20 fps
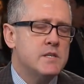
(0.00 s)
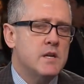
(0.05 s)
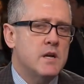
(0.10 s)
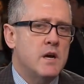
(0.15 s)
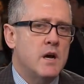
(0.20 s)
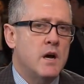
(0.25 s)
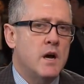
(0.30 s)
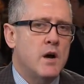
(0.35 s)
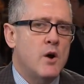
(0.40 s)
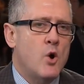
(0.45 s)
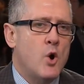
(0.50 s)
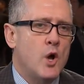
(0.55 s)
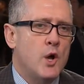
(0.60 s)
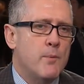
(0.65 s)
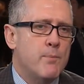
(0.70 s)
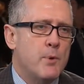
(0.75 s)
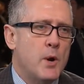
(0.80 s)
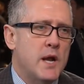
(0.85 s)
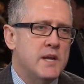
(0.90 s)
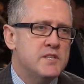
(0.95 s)
uh,
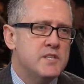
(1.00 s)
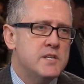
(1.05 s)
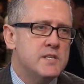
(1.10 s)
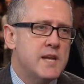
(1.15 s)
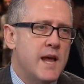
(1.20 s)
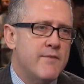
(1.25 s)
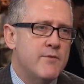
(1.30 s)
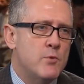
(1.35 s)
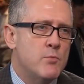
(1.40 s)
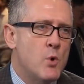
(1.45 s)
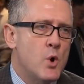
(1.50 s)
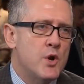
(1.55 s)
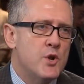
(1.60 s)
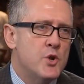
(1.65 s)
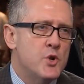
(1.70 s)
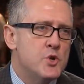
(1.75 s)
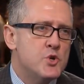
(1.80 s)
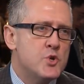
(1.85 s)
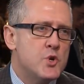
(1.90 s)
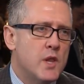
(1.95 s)
oil prices have a more
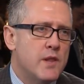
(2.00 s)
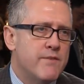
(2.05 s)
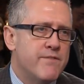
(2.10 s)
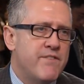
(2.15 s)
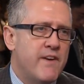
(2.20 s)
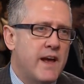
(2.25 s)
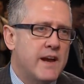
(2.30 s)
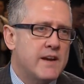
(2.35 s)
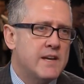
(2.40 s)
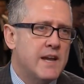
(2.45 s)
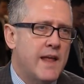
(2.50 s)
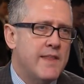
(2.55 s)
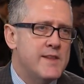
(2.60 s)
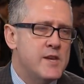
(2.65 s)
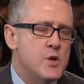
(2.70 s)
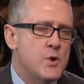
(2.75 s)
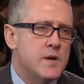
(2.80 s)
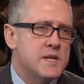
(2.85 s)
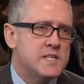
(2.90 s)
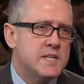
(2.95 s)
neutral effect on
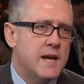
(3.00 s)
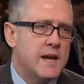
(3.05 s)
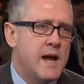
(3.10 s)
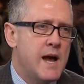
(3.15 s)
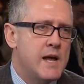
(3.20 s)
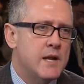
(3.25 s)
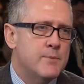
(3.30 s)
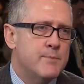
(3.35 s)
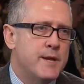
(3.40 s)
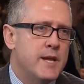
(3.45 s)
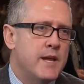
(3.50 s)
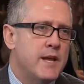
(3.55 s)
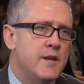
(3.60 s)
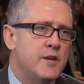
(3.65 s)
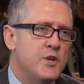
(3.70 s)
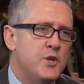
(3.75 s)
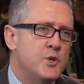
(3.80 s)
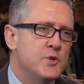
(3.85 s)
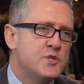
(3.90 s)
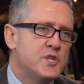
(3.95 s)
the U.S. economy.
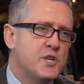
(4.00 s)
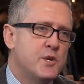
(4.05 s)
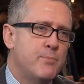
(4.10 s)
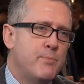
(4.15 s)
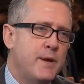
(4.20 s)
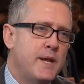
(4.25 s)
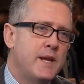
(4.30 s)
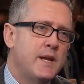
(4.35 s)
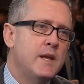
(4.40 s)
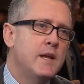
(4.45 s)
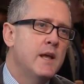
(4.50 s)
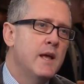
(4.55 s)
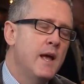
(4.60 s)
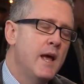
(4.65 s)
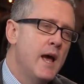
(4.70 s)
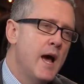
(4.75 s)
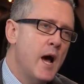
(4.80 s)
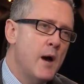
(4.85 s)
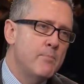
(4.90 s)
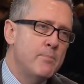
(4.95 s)
It used to be
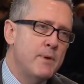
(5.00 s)
a